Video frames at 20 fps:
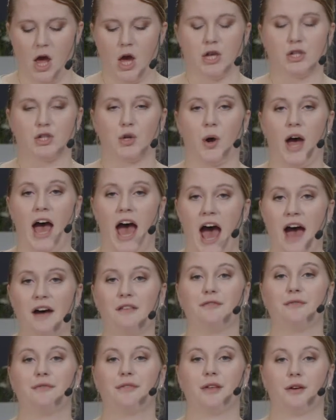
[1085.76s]
So
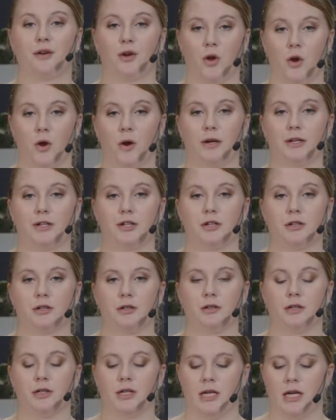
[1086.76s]
have the courage.
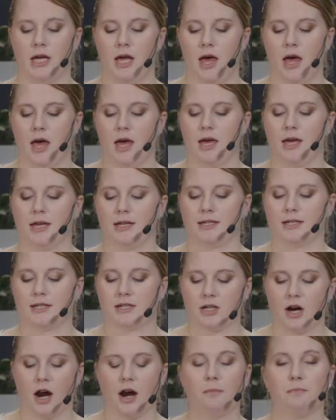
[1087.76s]

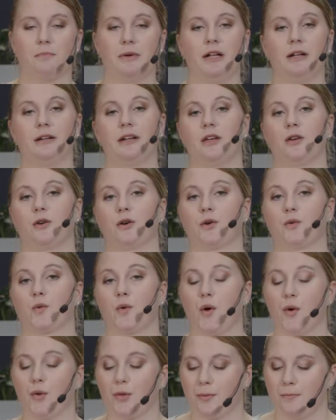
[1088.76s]
Start building your
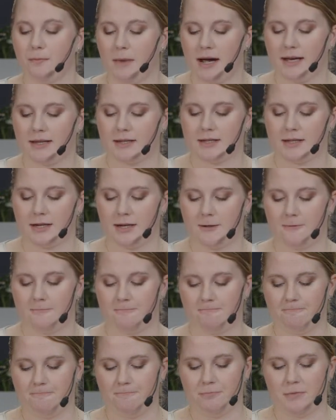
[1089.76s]
growth mindset.
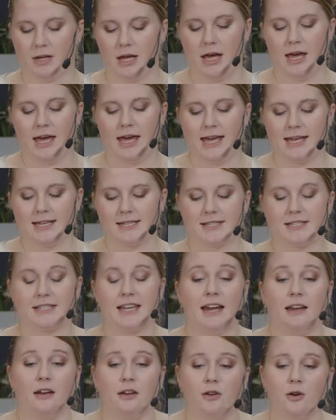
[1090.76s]

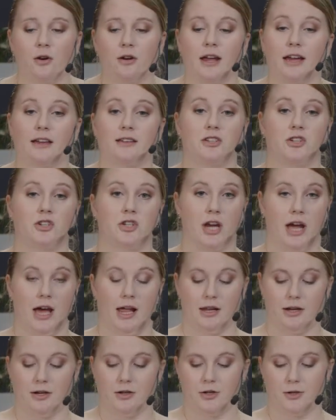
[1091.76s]
Set your next
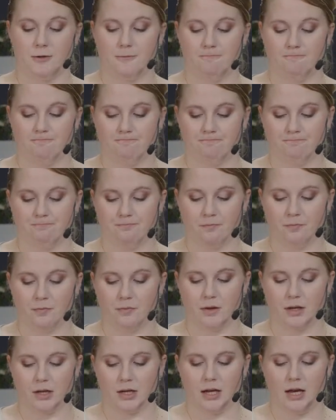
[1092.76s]
challenge
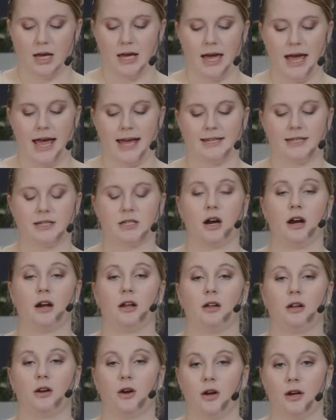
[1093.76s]
and
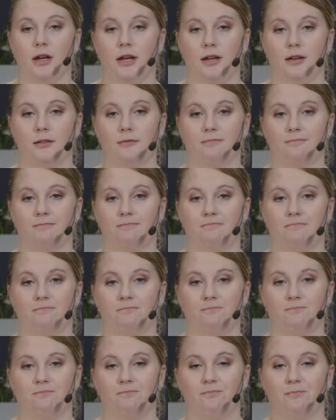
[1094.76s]
start learning.
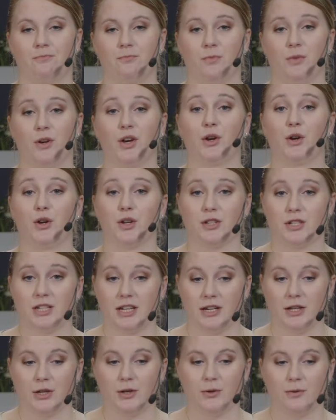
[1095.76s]

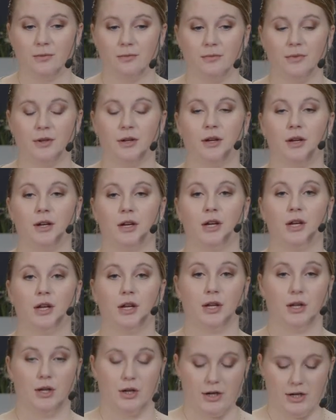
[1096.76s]
Continue
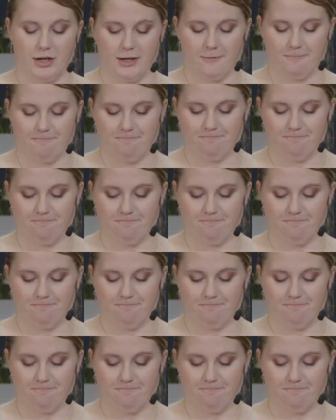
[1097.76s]
learning.